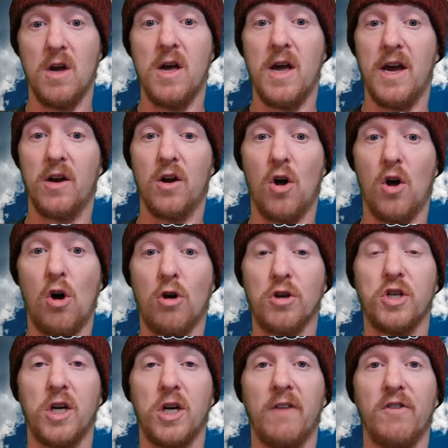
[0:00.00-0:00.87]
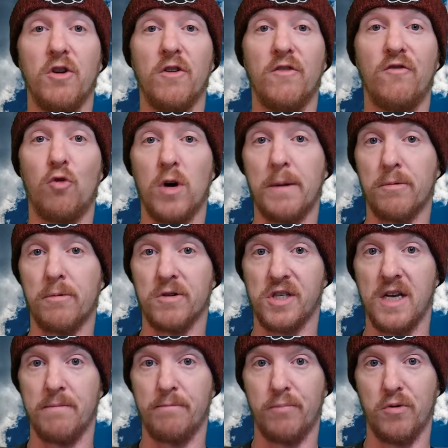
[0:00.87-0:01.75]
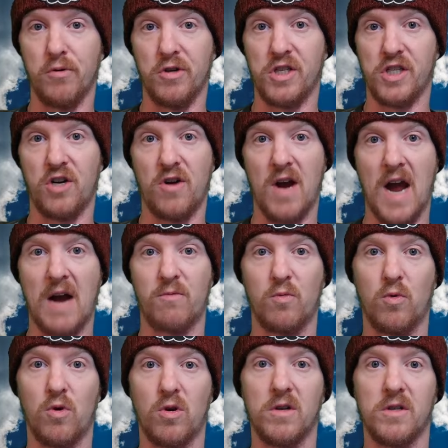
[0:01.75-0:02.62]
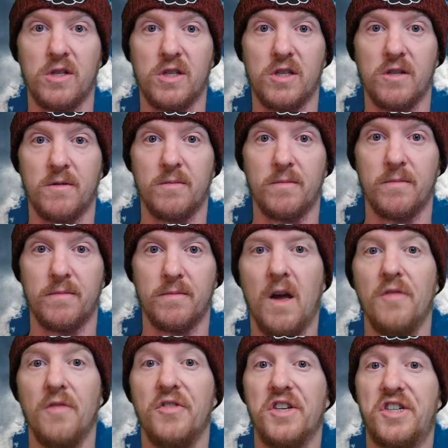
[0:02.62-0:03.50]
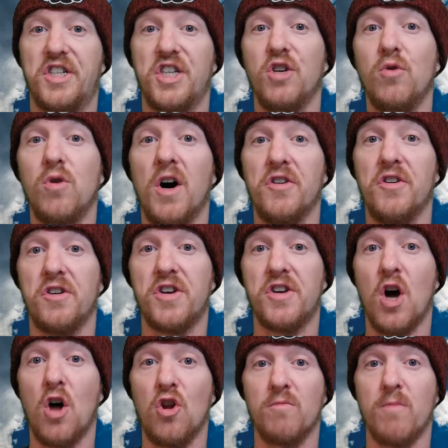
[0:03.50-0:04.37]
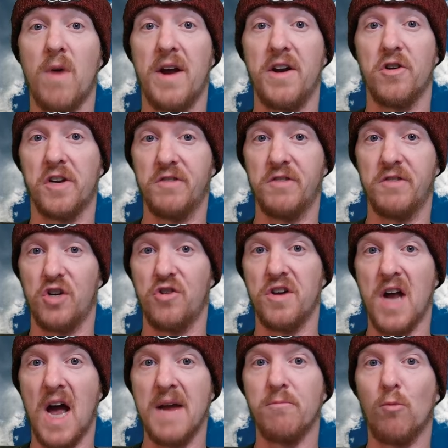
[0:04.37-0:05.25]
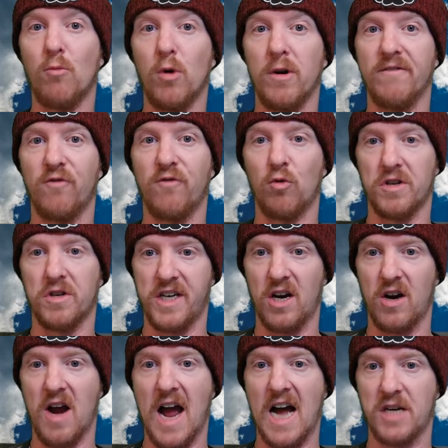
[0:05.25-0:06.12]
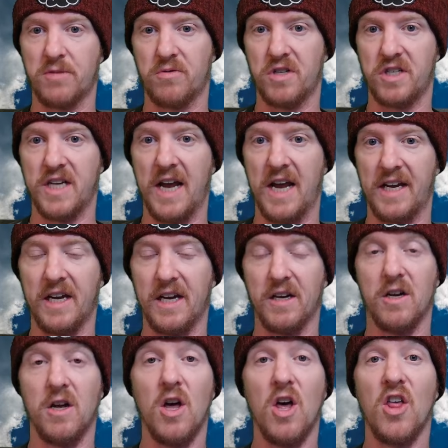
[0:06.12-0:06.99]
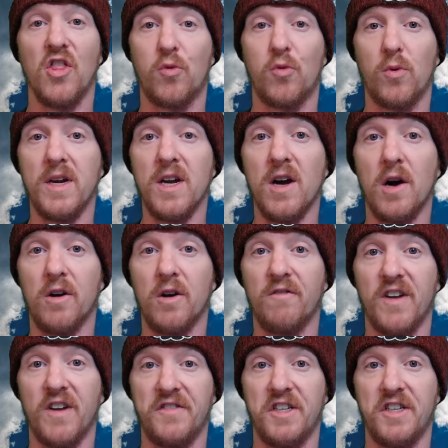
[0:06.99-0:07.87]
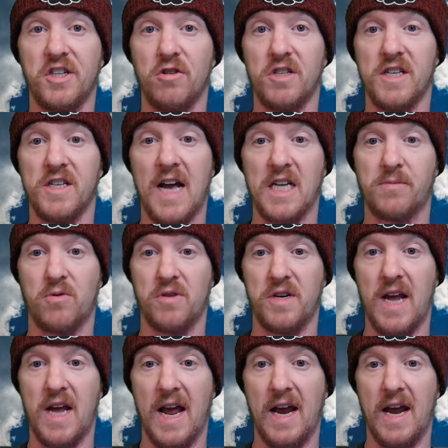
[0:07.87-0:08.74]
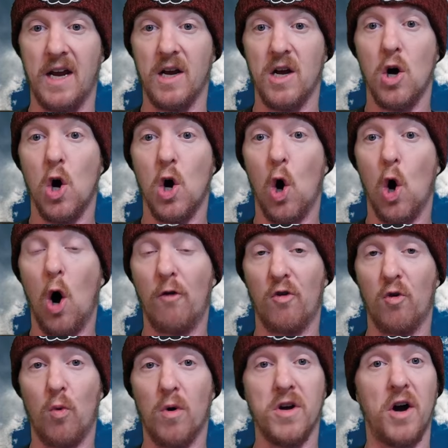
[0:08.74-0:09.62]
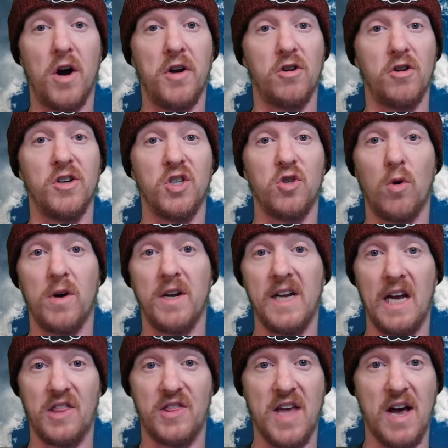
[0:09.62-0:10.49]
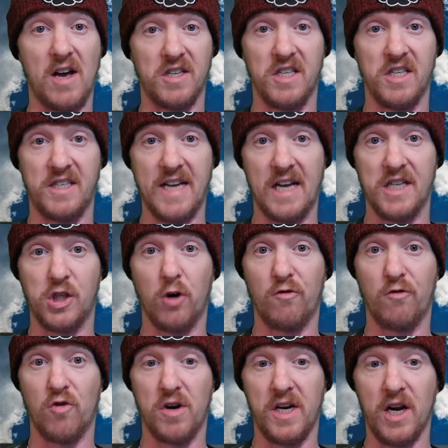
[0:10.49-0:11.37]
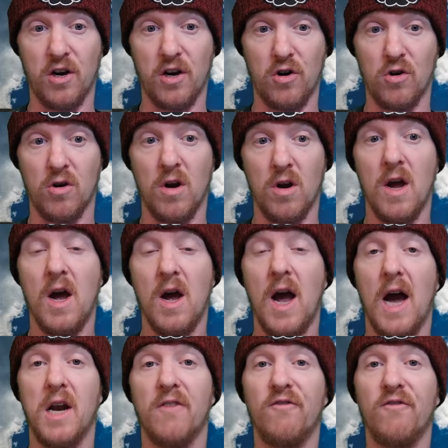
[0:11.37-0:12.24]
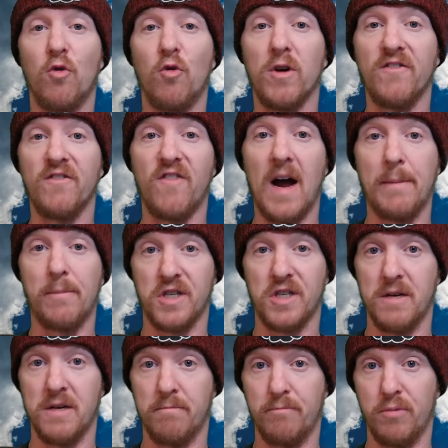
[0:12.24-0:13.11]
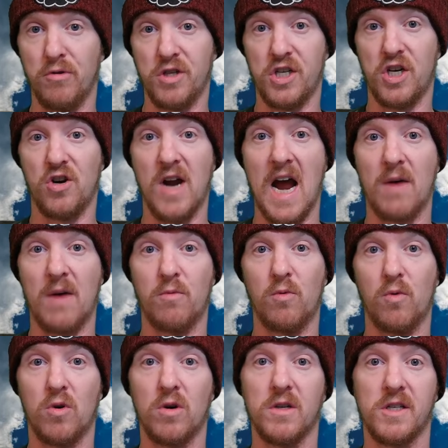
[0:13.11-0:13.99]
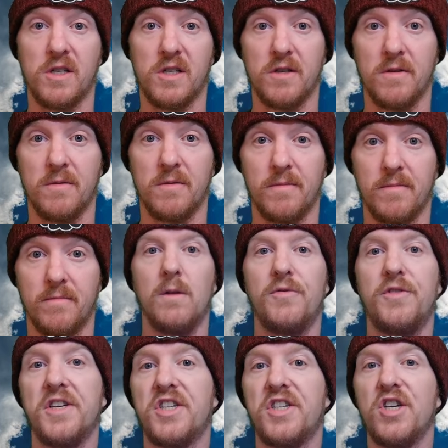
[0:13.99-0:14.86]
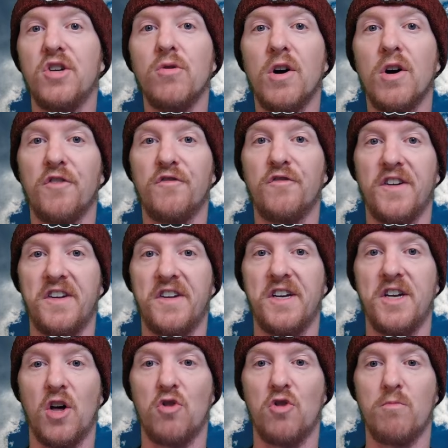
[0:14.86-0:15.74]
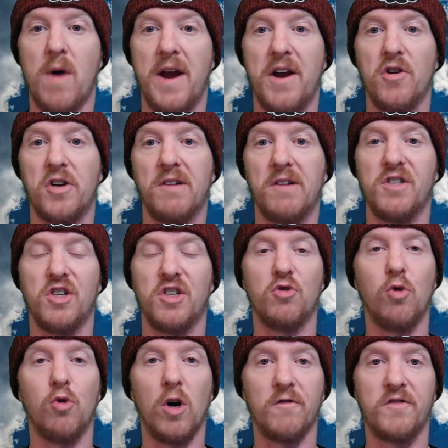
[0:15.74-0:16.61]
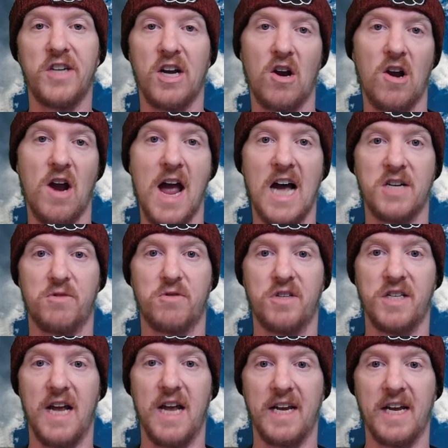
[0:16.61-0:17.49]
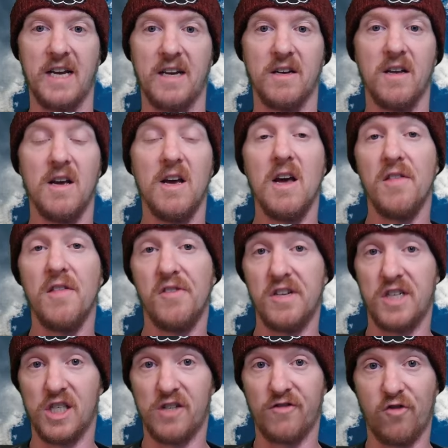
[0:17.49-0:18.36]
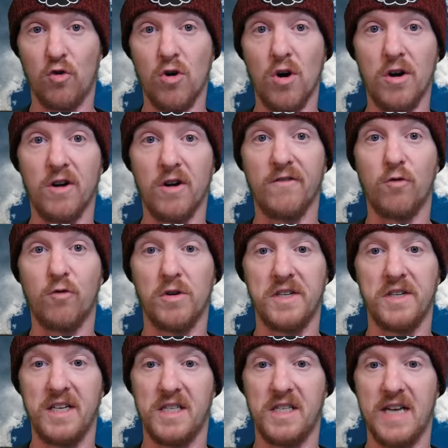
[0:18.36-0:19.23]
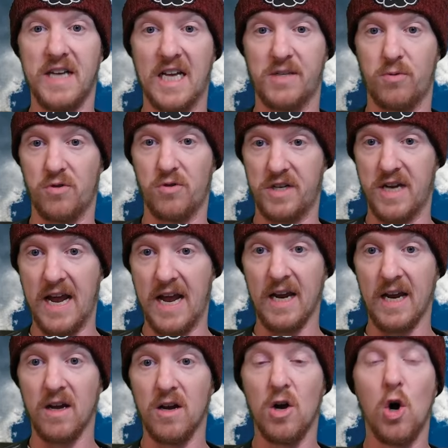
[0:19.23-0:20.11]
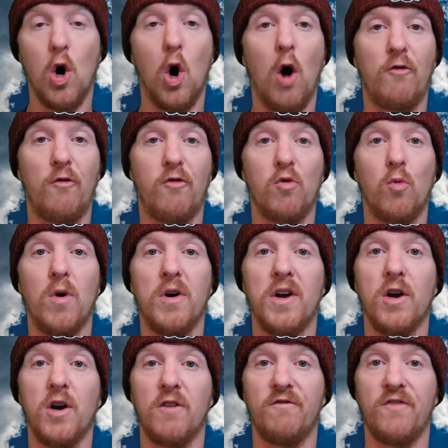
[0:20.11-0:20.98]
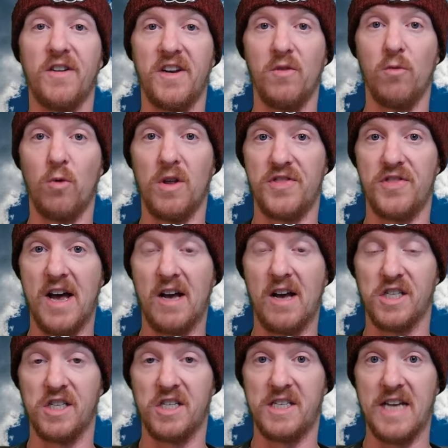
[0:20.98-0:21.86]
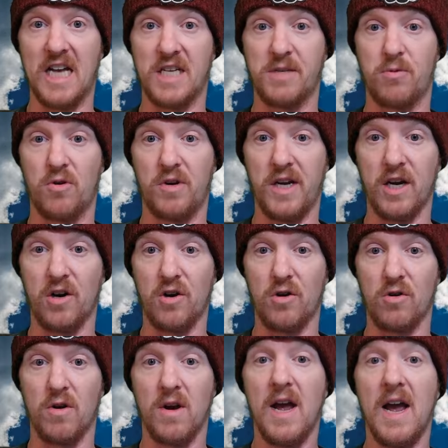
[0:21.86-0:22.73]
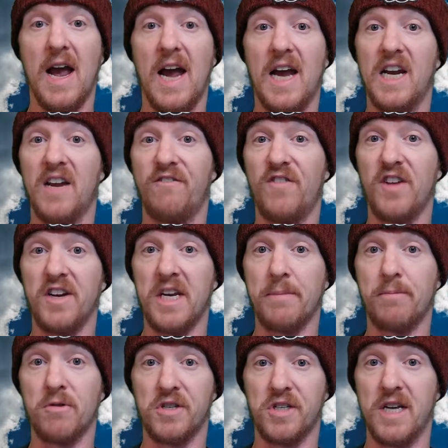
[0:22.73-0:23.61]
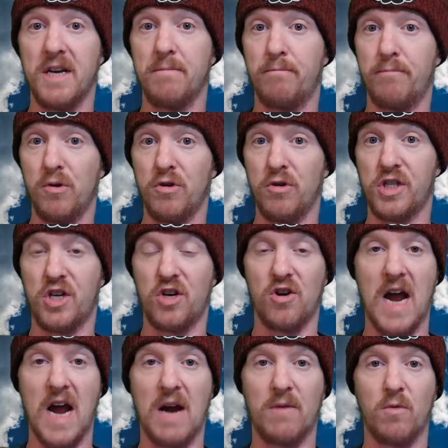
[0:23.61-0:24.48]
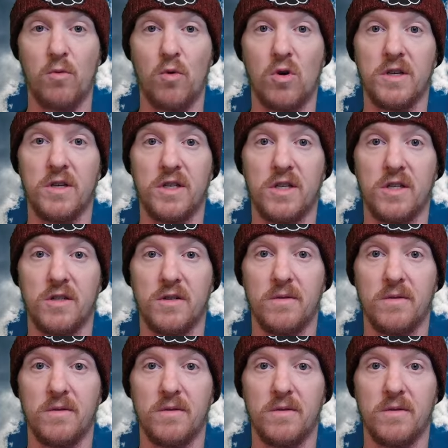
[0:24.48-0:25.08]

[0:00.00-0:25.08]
It'll also give you a 40% boost to your ad rewards. The $200 miner gives you 9.4 terahash per second, 352 sats per day, over 128,000 sats over a year, and a 45% boost to your ad rewards. The $250 miner gives you 12 terahash per second. This is 414 sats per day, over 151,000 sats per year, and a 50% boost to your ad rewards.